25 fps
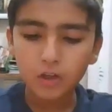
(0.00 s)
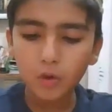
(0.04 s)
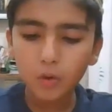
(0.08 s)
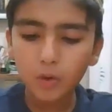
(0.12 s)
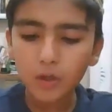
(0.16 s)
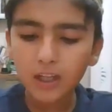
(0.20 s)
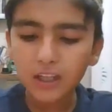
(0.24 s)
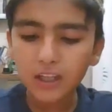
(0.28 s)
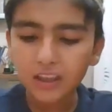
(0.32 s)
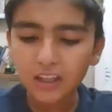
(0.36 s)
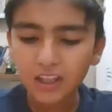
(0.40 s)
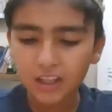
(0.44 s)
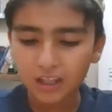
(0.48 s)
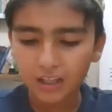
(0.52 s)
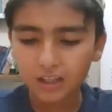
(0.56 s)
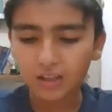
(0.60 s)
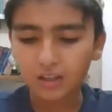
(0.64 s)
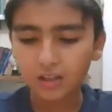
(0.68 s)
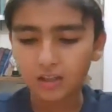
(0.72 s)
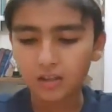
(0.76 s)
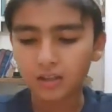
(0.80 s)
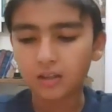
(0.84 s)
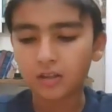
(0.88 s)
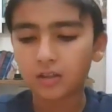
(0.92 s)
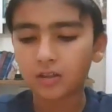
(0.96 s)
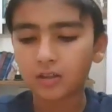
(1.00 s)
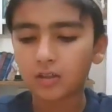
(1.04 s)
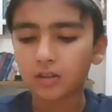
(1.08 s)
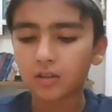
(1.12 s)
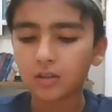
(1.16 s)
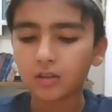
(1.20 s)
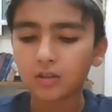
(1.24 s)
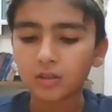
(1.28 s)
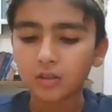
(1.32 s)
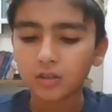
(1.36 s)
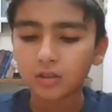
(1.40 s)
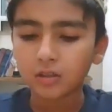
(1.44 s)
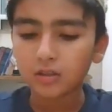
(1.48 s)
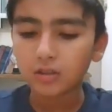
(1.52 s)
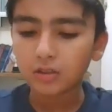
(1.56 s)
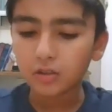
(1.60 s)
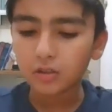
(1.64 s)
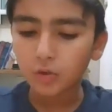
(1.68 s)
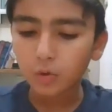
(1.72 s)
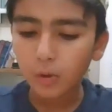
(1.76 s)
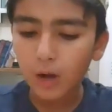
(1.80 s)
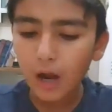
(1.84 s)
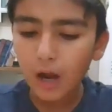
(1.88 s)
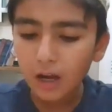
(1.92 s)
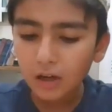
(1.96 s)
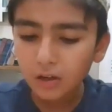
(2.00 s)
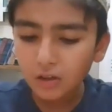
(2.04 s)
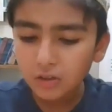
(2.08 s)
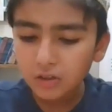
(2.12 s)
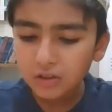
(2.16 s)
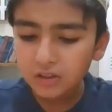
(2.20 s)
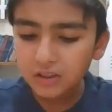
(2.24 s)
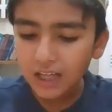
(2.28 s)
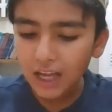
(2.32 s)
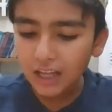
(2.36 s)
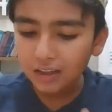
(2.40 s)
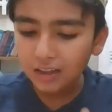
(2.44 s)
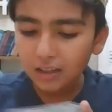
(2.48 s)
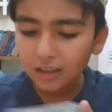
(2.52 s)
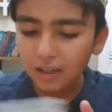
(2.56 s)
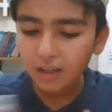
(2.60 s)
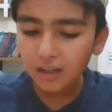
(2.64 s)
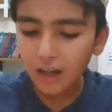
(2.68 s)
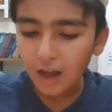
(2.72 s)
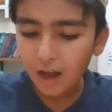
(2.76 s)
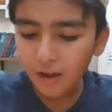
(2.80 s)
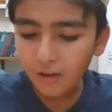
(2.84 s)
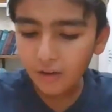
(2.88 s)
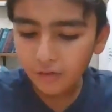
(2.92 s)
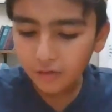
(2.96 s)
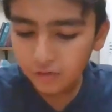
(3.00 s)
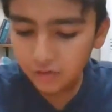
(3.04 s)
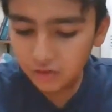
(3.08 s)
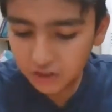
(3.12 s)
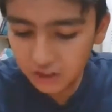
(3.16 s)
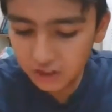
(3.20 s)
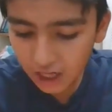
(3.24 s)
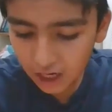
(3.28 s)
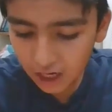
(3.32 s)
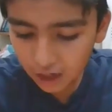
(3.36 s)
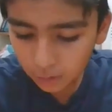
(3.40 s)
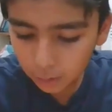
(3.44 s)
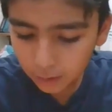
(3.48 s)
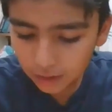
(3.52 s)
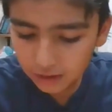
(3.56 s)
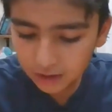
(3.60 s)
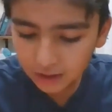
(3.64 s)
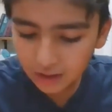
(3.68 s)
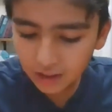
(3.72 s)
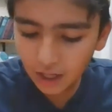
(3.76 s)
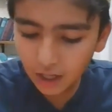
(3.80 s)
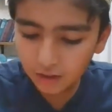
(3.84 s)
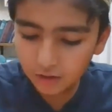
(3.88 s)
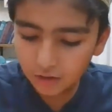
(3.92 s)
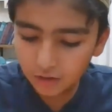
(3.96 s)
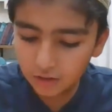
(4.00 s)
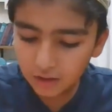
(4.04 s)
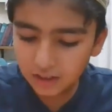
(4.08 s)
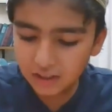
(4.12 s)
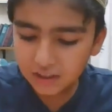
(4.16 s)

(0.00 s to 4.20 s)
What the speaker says: Unity. You understand the love shared with another